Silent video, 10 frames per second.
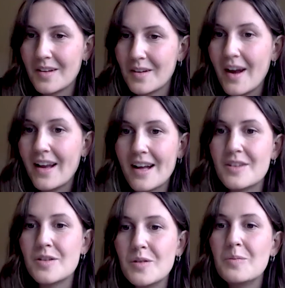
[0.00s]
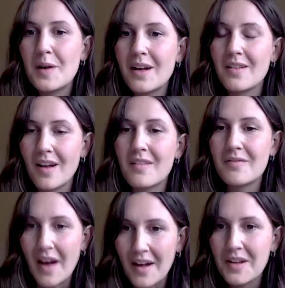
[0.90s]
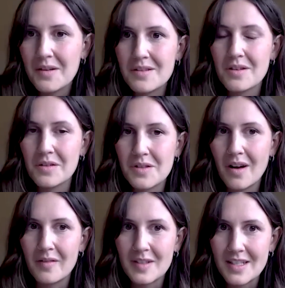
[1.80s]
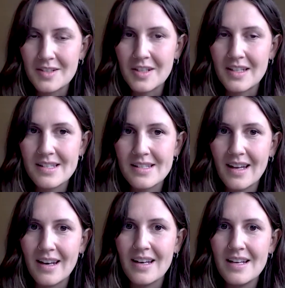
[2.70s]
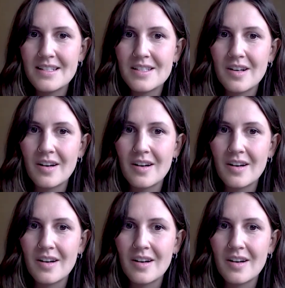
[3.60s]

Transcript: you're right. I do bring a lot of value to those conversations, and I need to